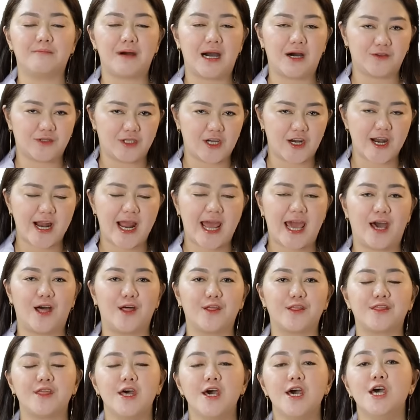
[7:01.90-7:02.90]
about our
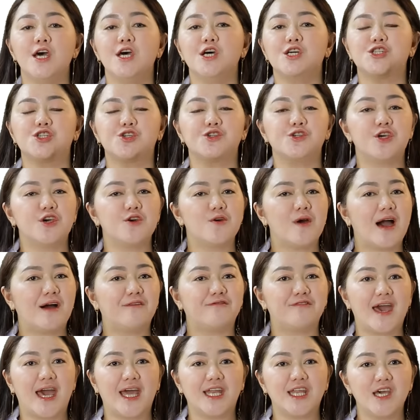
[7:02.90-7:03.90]
health. Should you
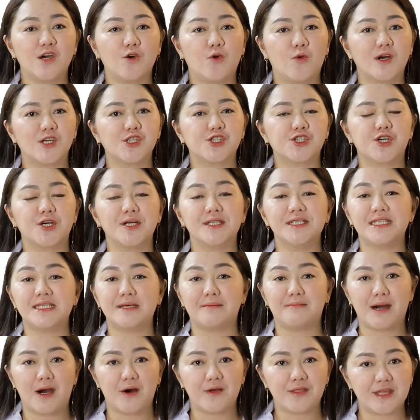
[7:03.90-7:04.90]
have any questions
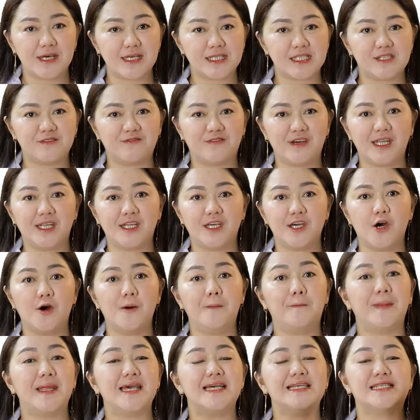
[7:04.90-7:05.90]
about this
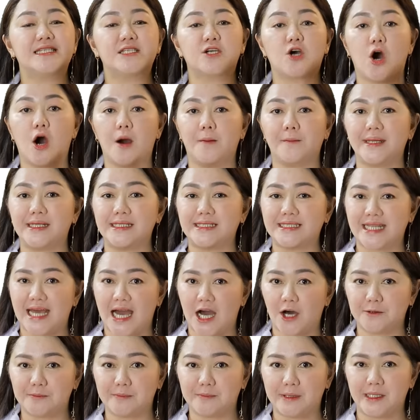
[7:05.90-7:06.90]
video, please comment
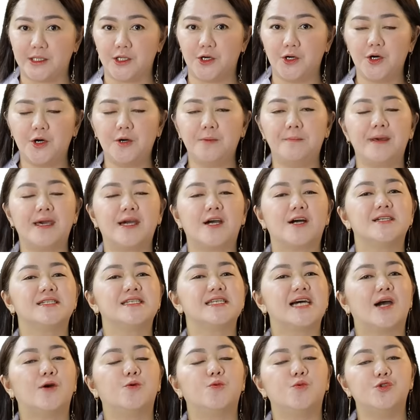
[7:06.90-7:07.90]
down below because
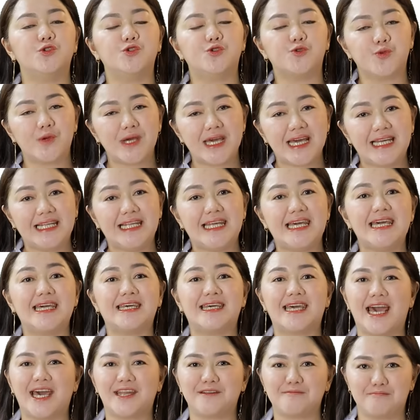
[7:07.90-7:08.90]
I would really
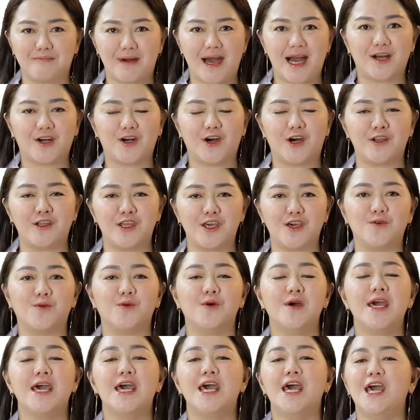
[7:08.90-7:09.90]
get back on you.
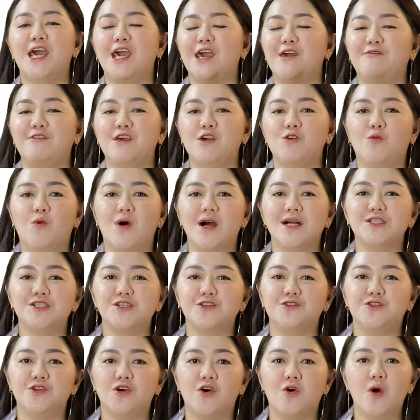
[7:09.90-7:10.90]
If you want
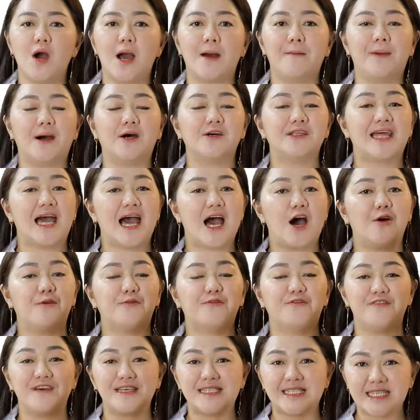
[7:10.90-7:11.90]
to know about how
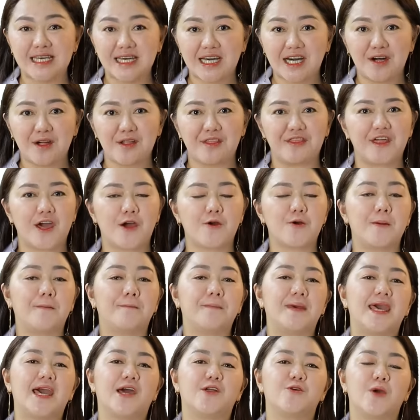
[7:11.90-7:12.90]
physical
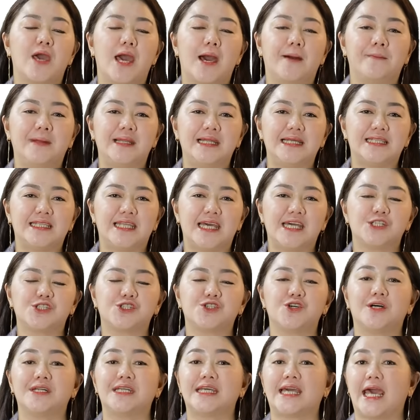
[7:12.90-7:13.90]
therapy and
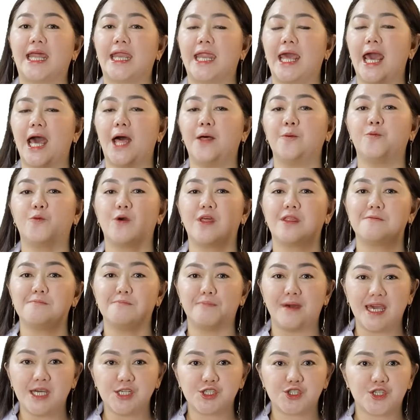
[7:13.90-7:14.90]
rehabilitation can help with
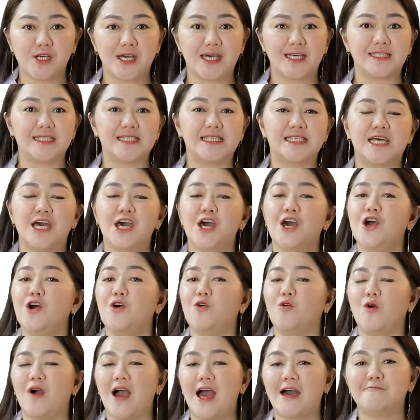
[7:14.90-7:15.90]
patients
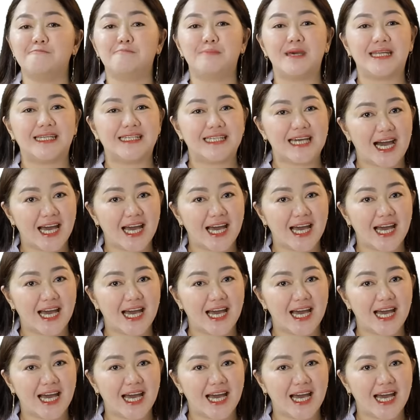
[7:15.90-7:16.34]
who have been